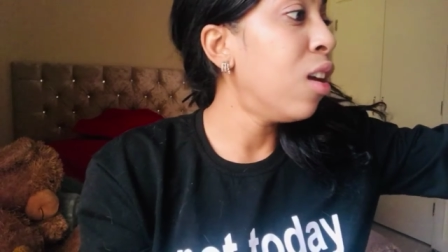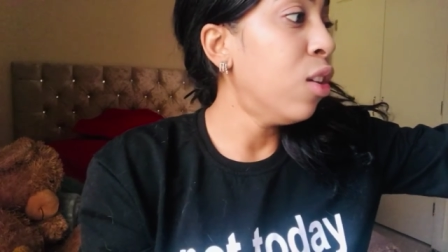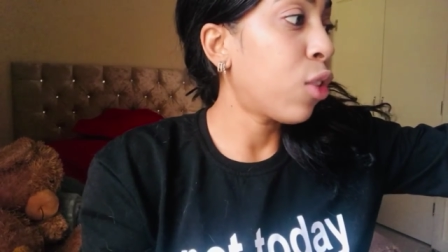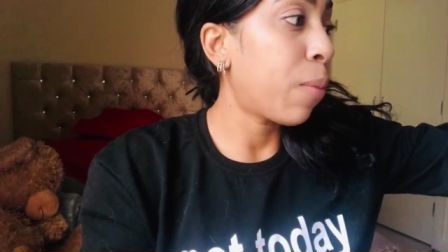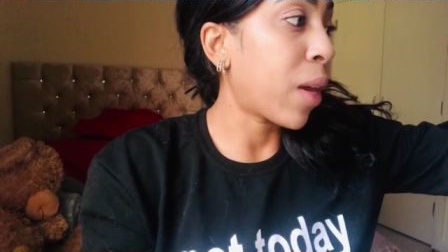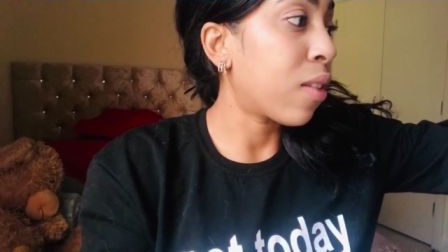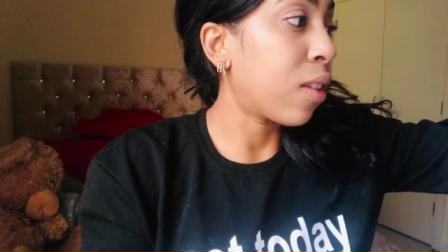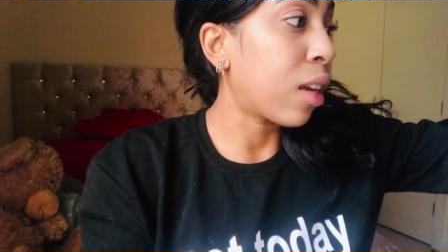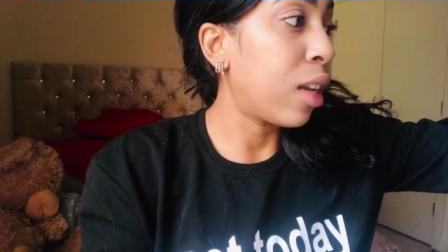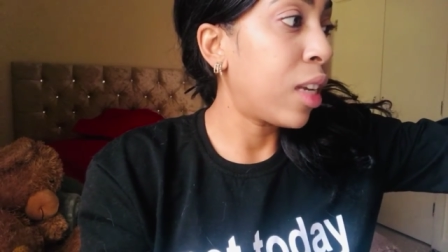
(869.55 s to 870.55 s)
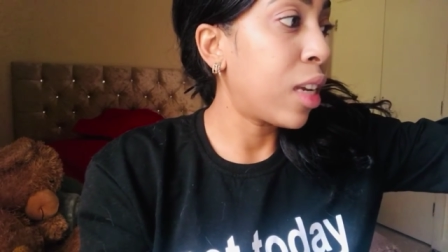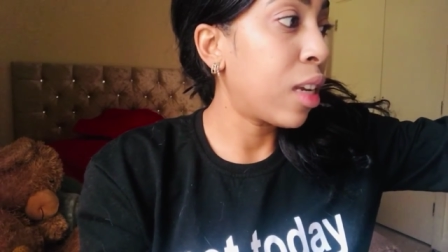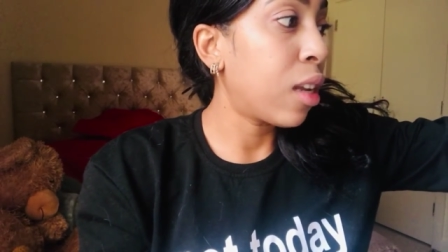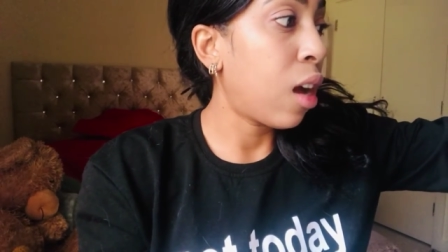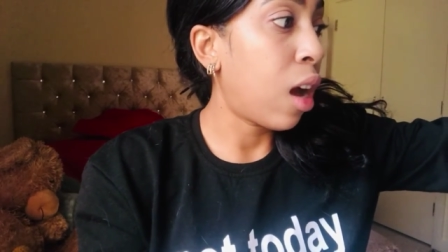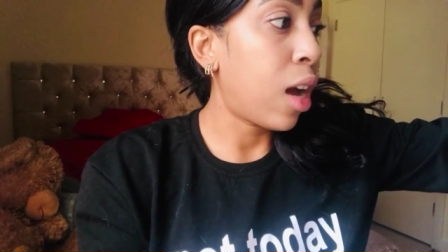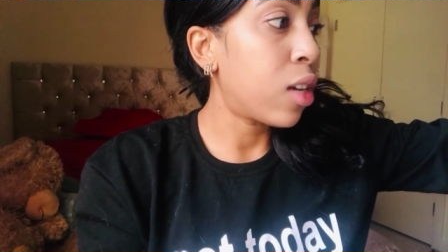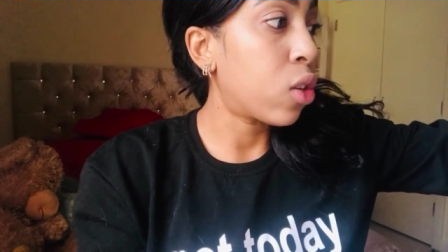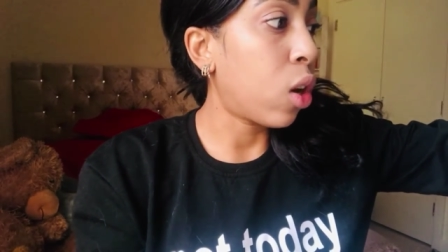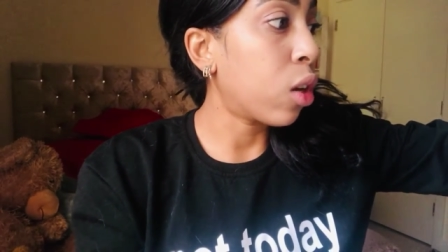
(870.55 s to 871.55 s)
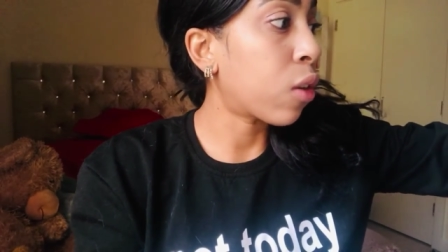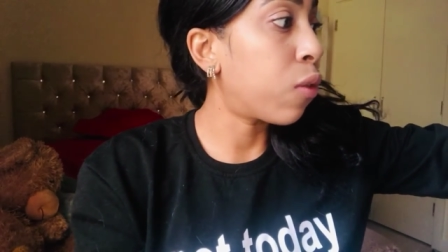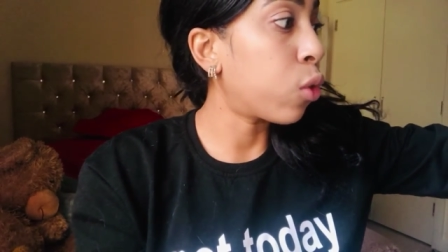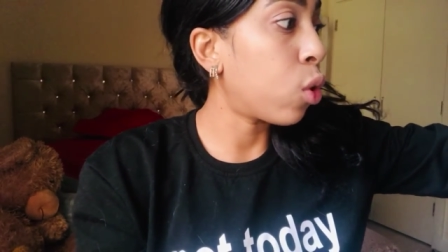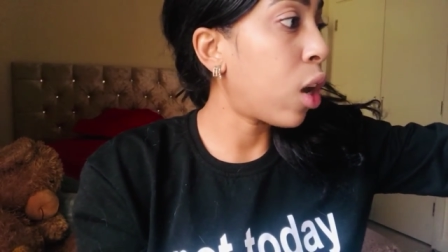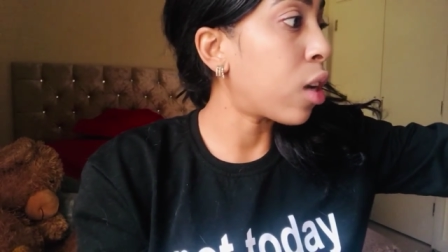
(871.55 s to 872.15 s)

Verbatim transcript: so basically I had dark floor